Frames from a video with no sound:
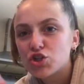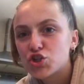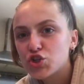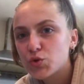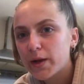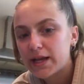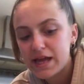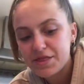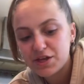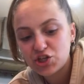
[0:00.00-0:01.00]
So just
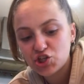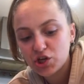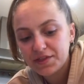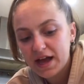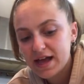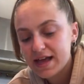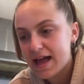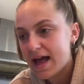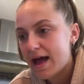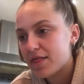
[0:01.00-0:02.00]
quickly, the sugar that
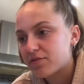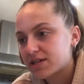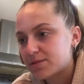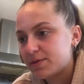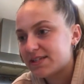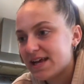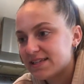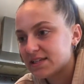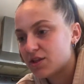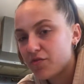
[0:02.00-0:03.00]
the recipe
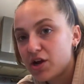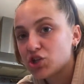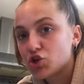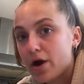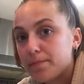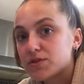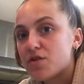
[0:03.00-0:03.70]
says is 300 grams.